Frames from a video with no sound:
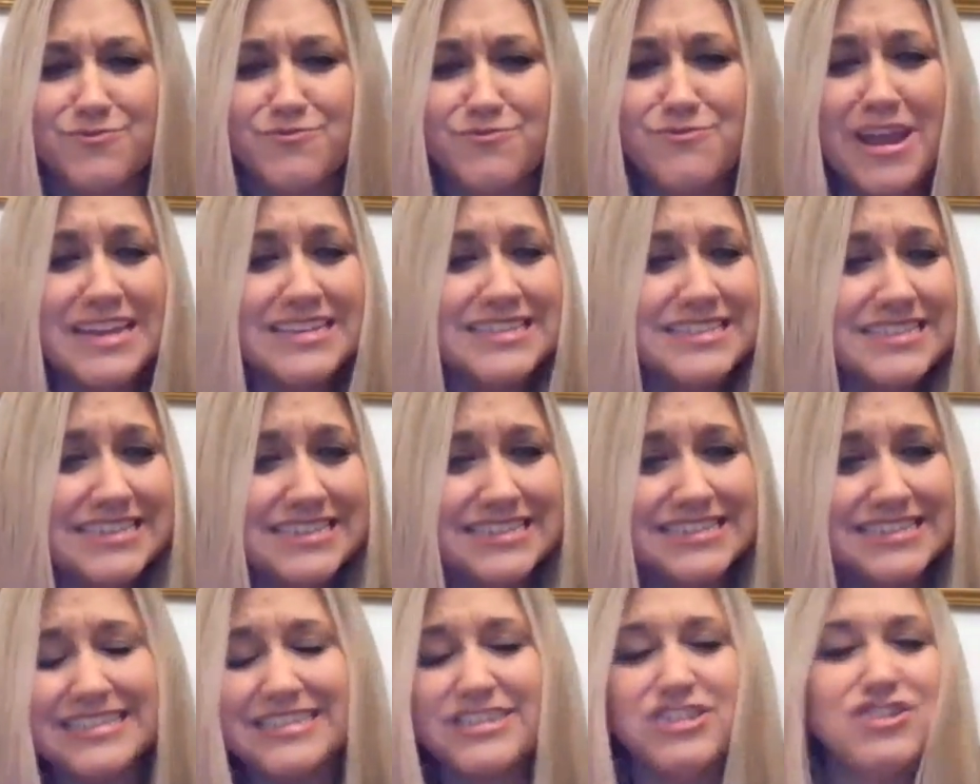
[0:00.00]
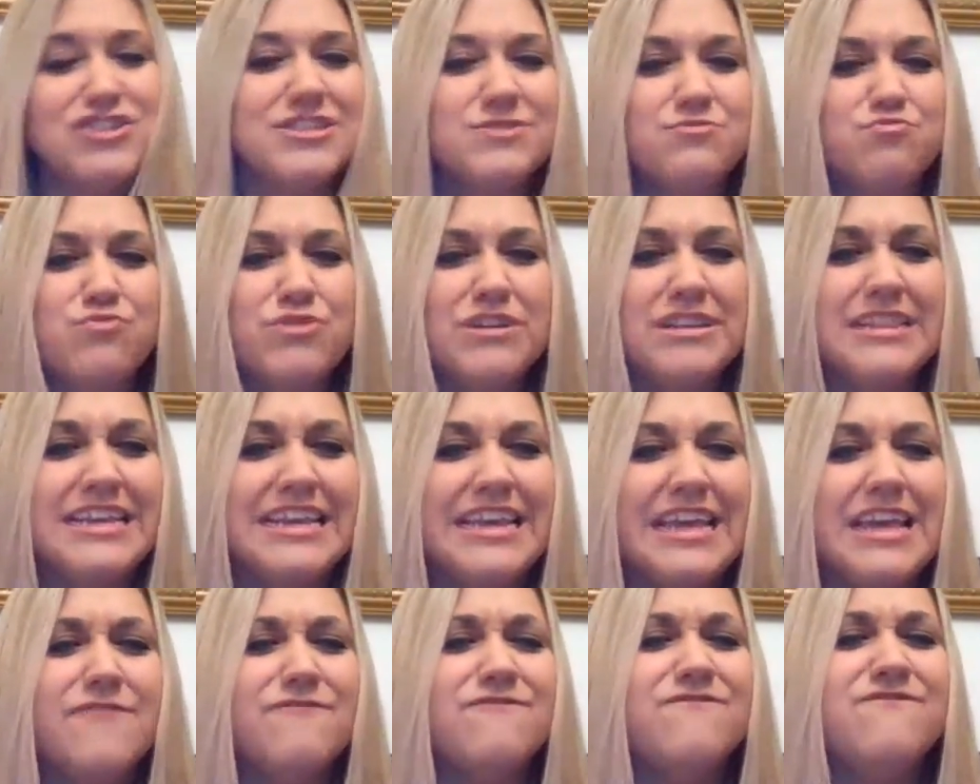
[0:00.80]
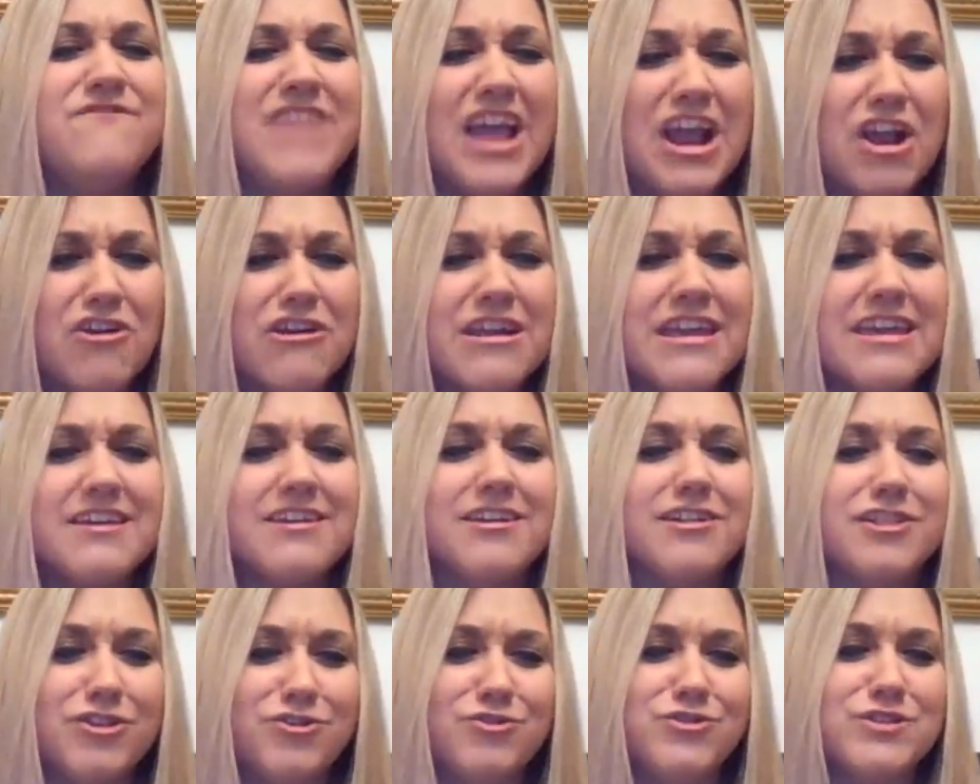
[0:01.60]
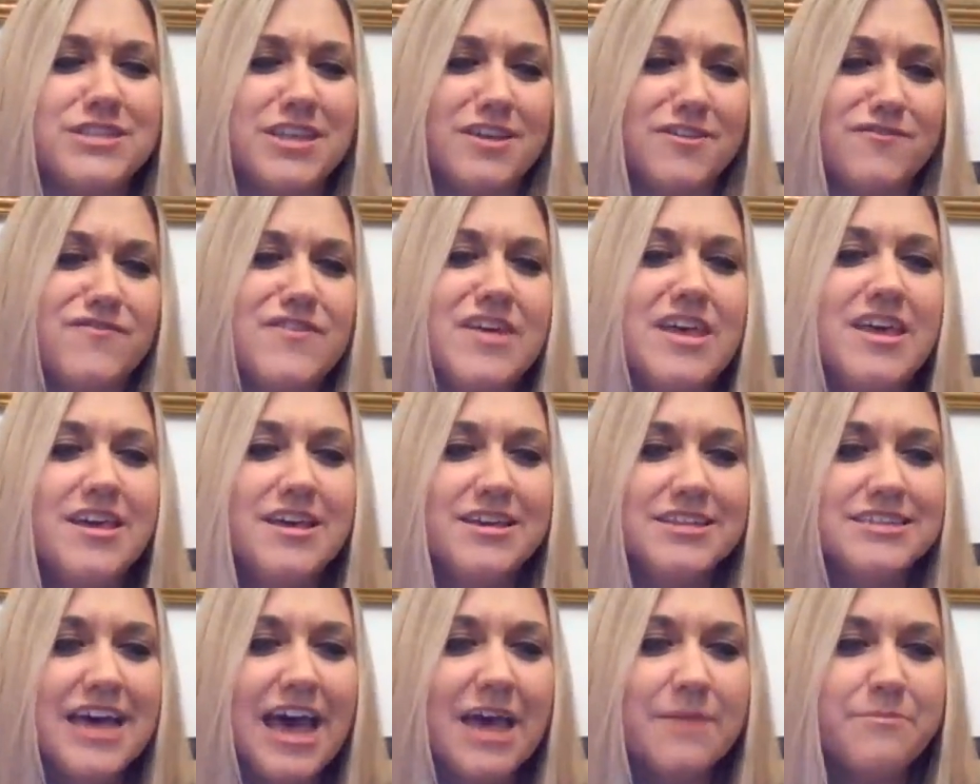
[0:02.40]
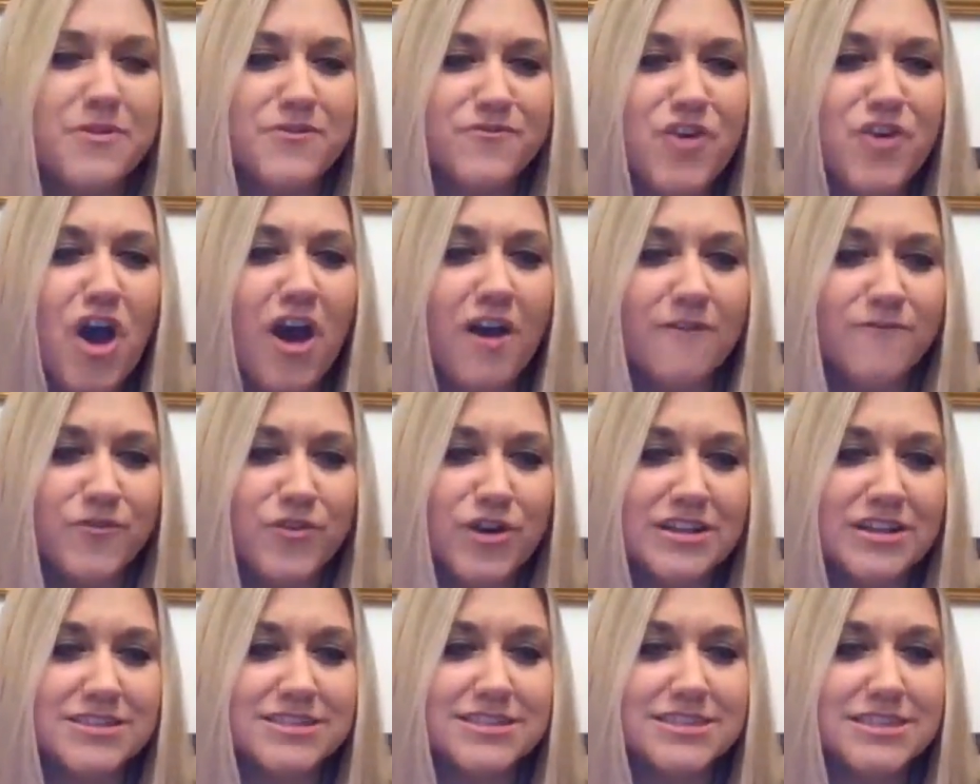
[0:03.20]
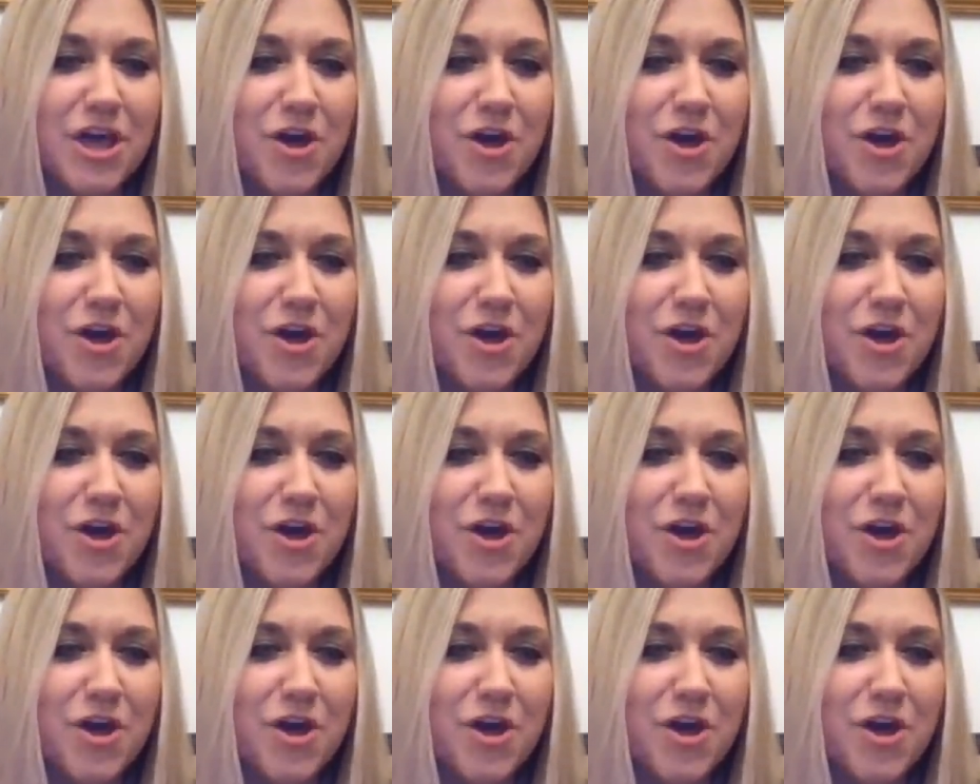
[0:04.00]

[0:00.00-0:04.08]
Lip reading: races, and just really a very inclusive type of conference.